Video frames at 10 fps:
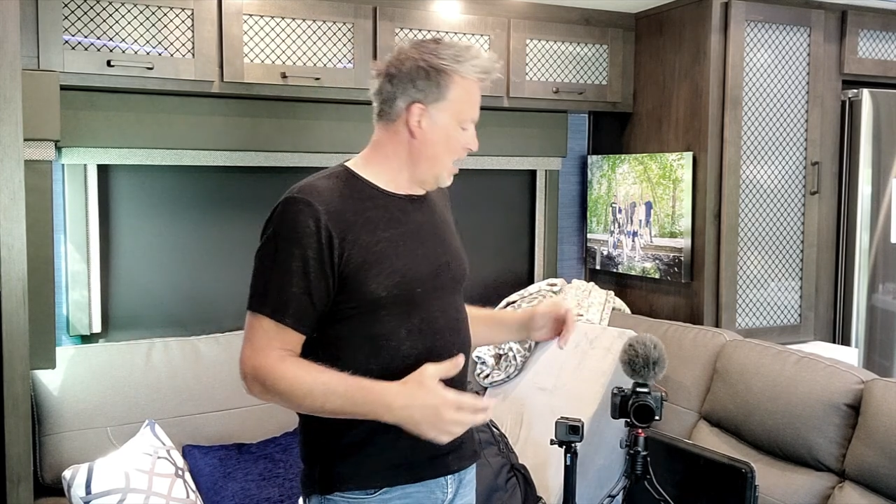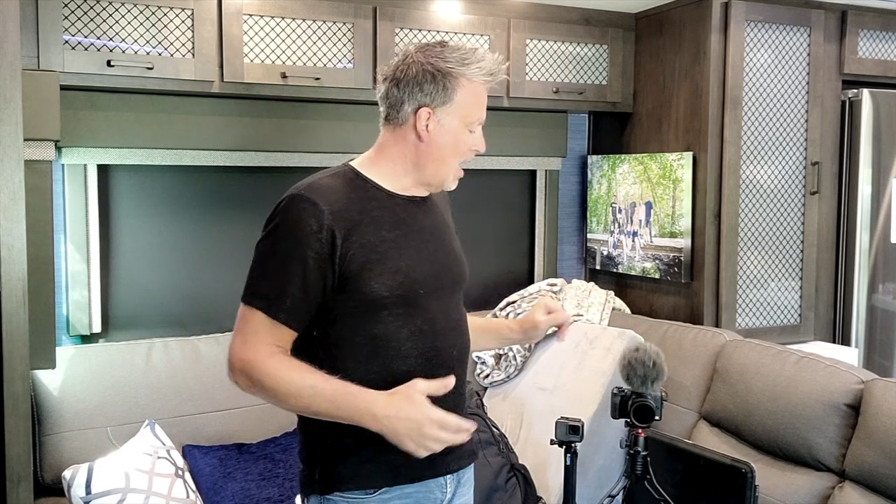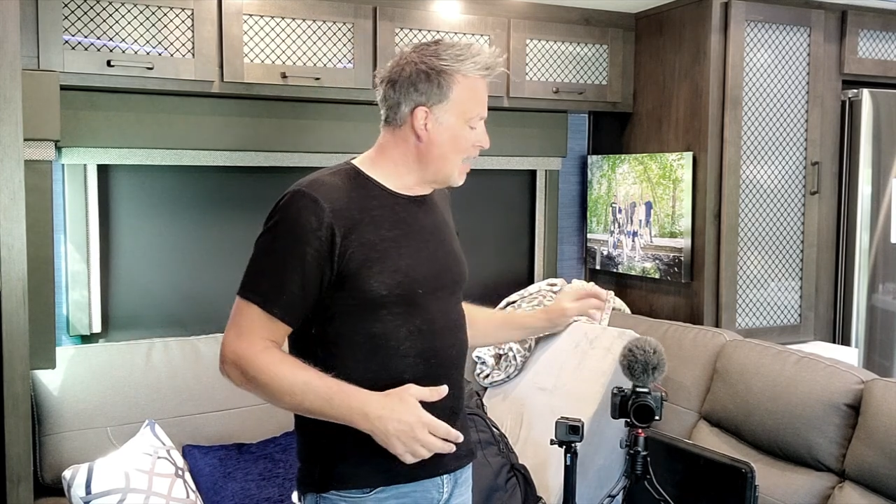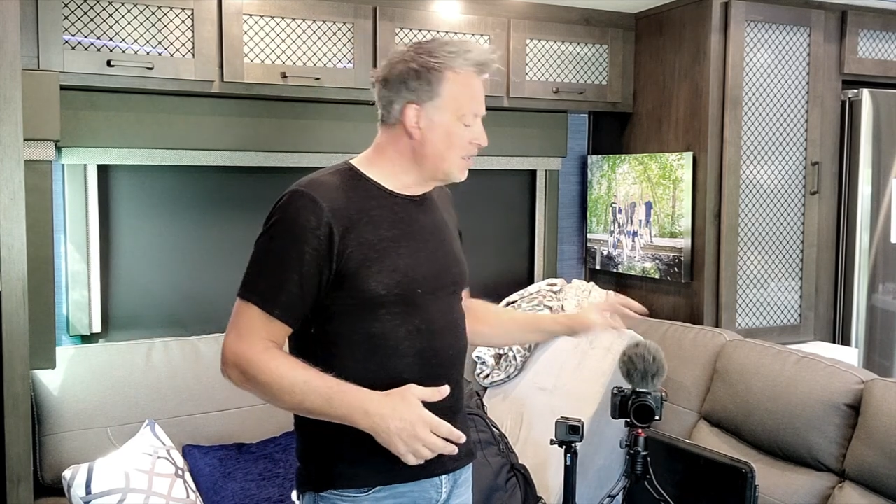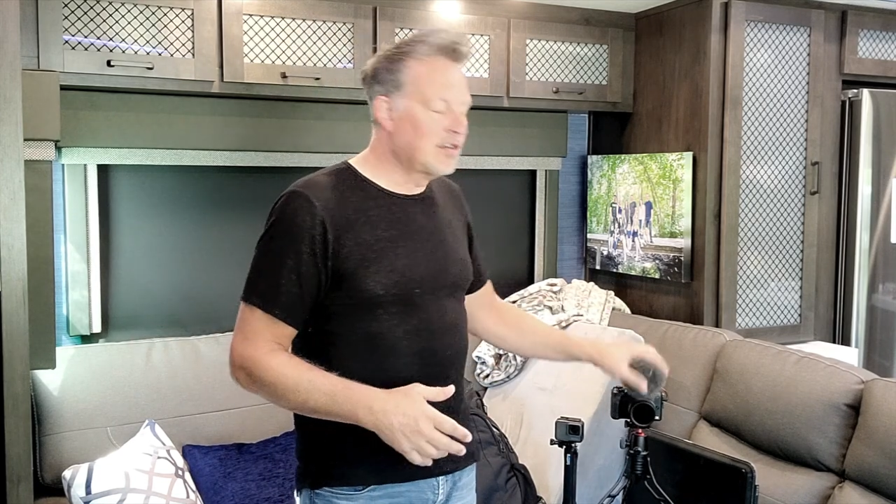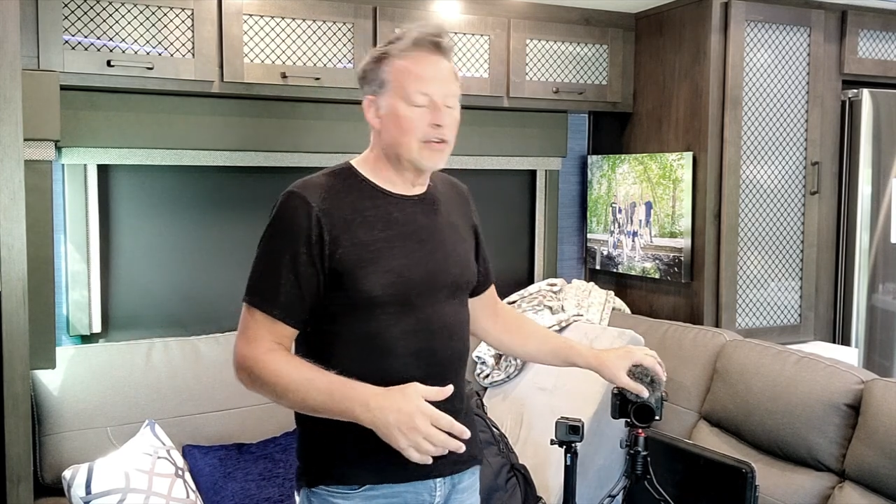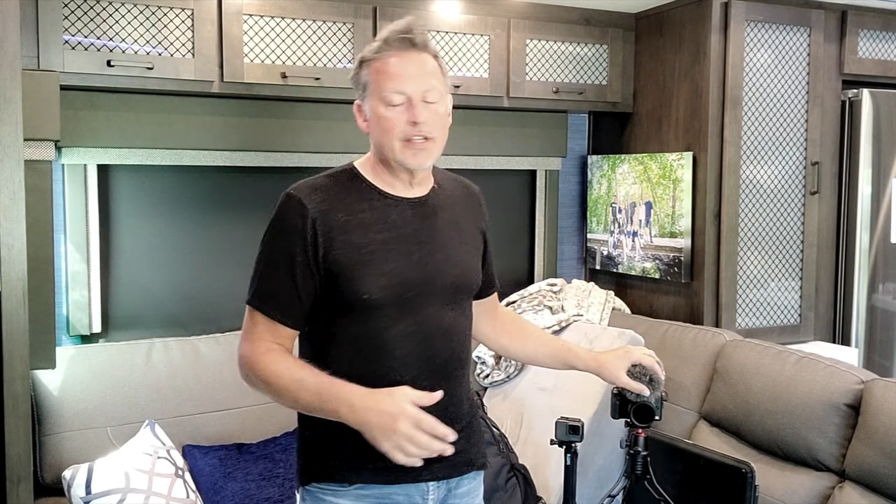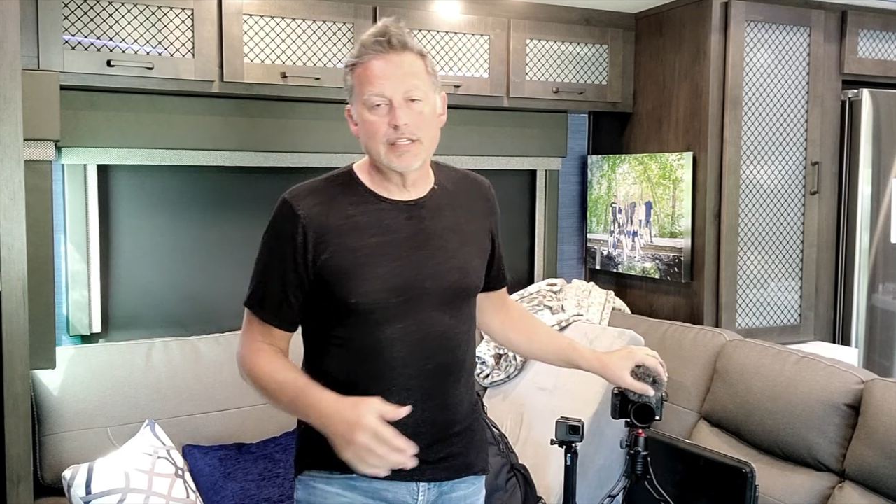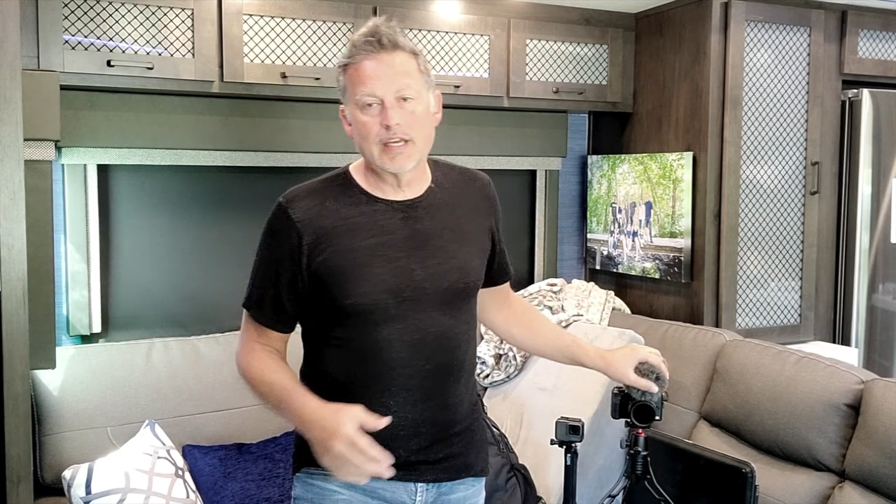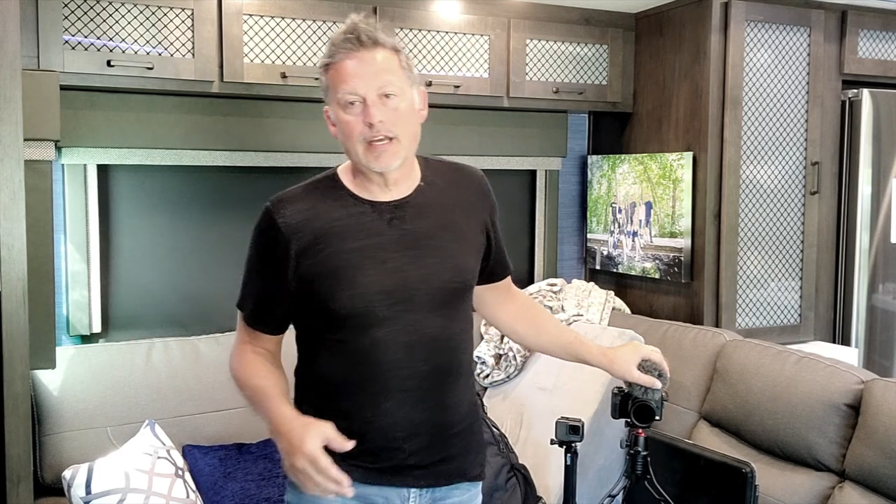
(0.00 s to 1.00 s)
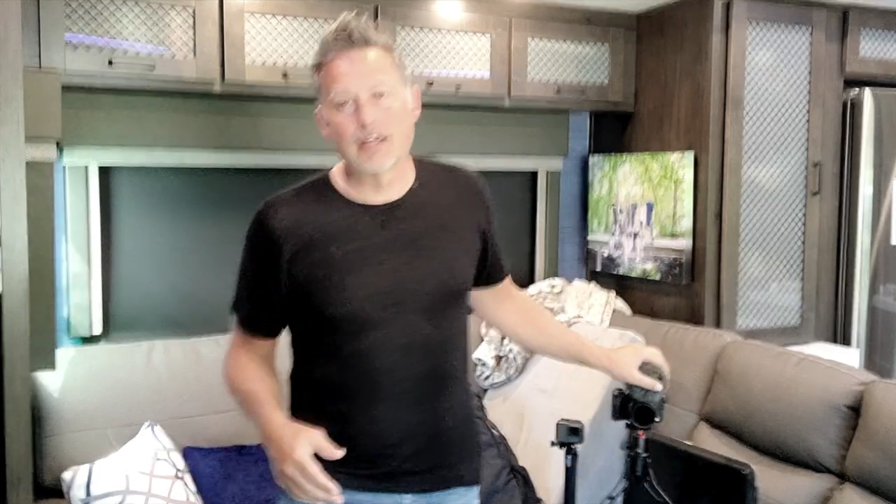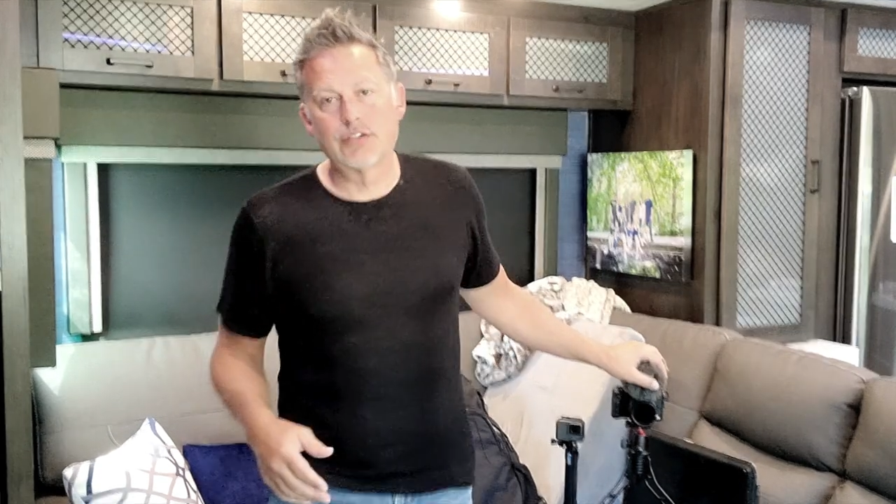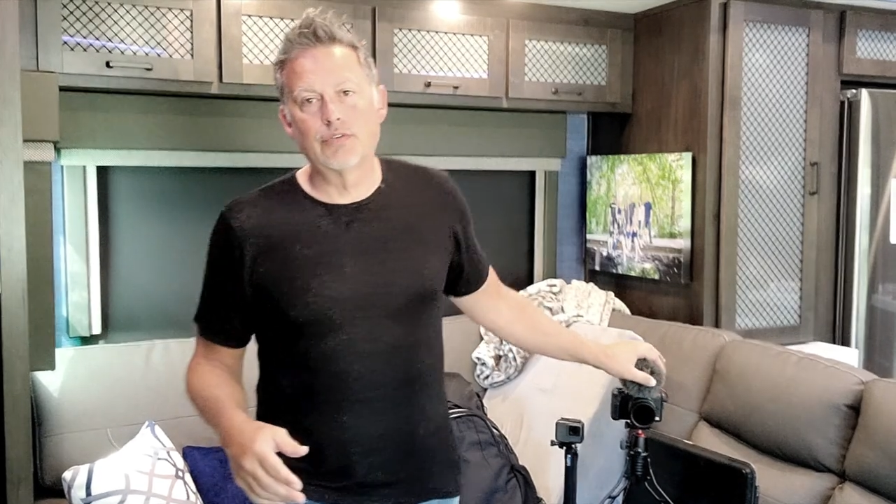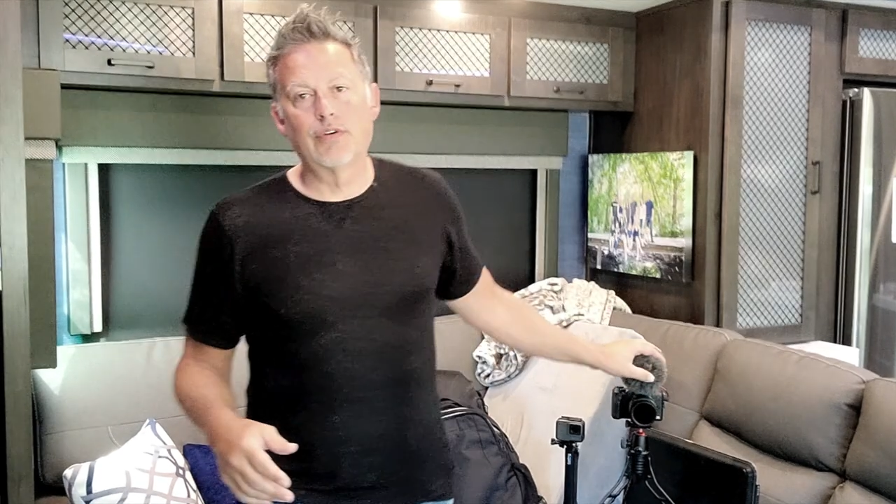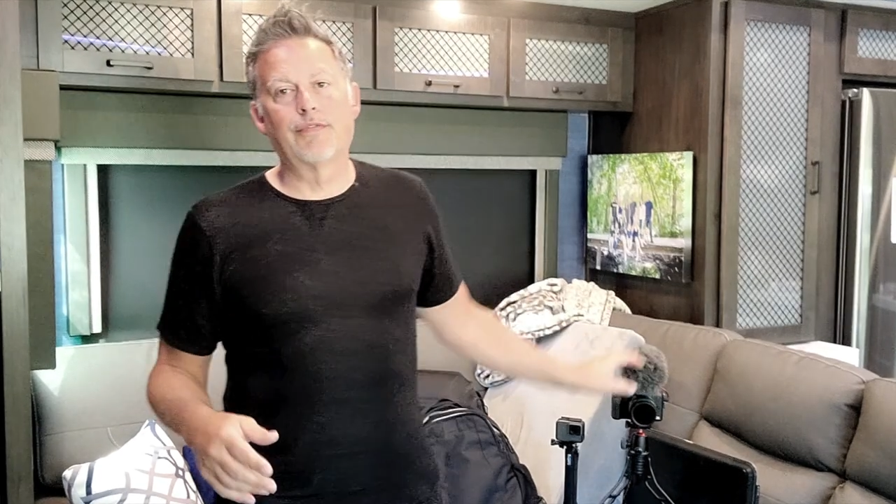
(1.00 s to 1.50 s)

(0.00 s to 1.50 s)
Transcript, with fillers: I started doing